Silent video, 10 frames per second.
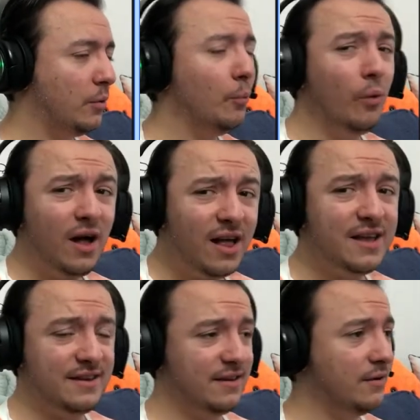
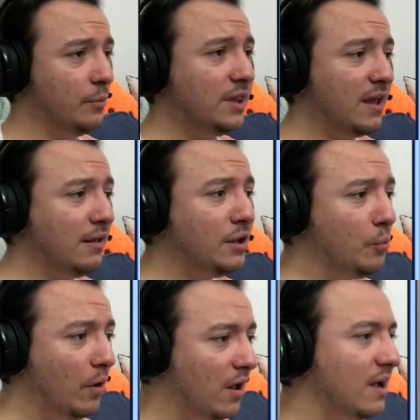What? What the hell do you
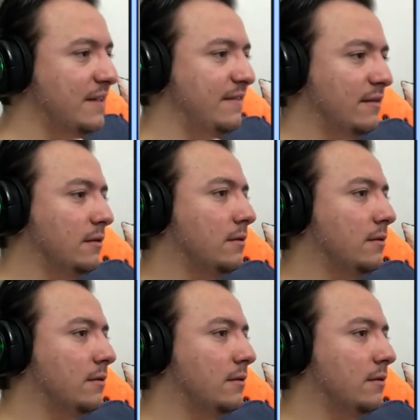want?